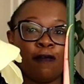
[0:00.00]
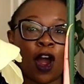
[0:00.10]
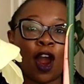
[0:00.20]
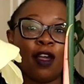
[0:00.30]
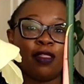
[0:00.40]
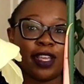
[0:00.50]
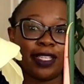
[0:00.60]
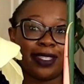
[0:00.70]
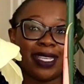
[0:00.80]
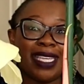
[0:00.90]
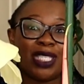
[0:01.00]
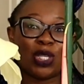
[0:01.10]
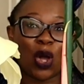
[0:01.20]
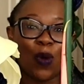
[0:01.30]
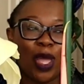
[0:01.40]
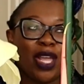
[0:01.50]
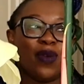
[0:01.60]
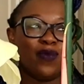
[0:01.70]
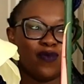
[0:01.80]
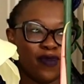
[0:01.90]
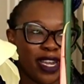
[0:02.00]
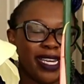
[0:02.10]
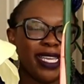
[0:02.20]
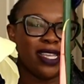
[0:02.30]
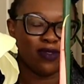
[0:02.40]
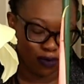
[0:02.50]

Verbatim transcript: far, this is going really,